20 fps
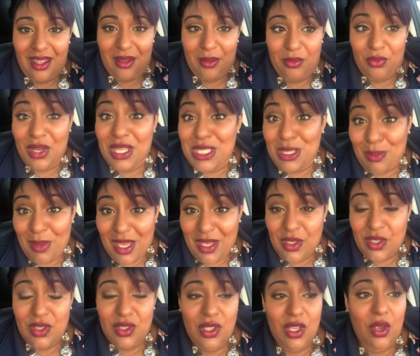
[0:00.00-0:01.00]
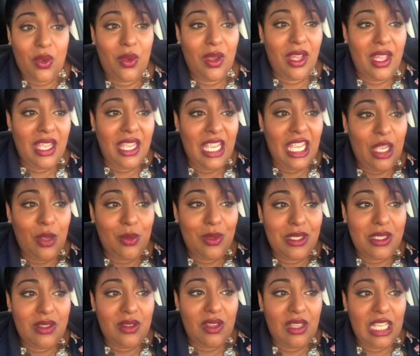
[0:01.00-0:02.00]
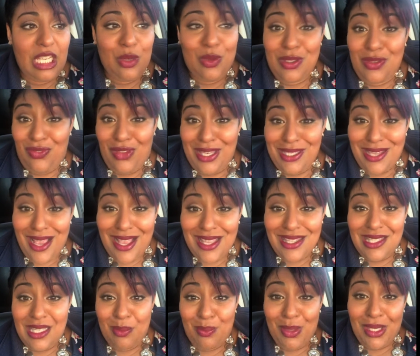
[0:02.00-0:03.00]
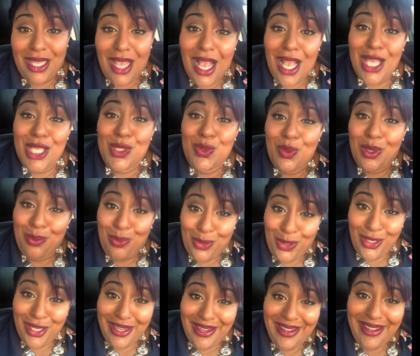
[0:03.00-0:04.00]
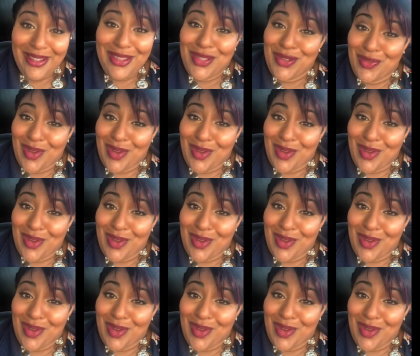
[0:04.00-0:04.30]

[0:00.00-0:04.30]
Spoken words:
resumes. So it was fantastic because we put it in the